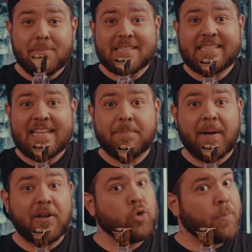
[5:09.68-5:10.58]
Mystique
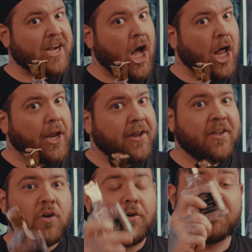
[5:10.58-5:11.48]
by Houbigant
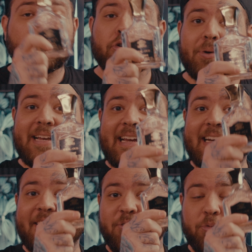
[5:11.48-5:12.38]
or
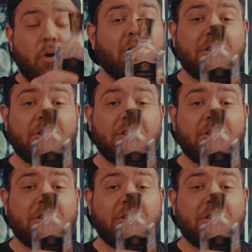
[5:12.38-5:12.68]
Creed Royal